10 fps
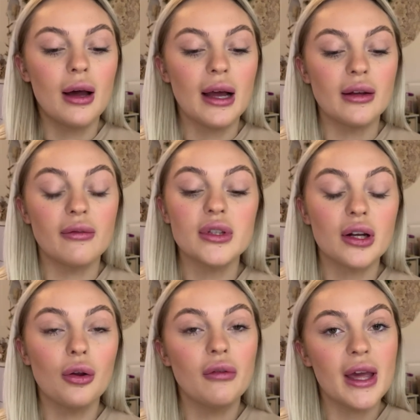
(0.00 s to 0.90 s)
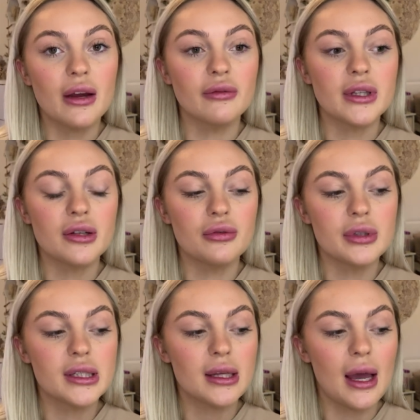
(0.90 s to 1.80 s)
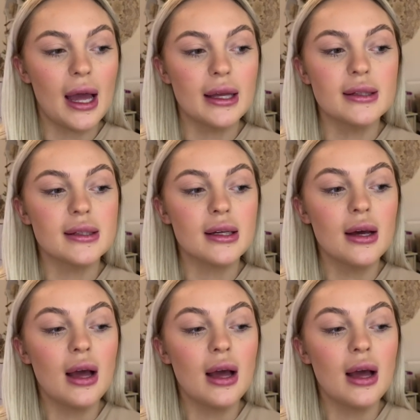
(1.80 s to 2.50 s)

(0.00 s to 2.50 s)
I haven't done a lot of hair videos and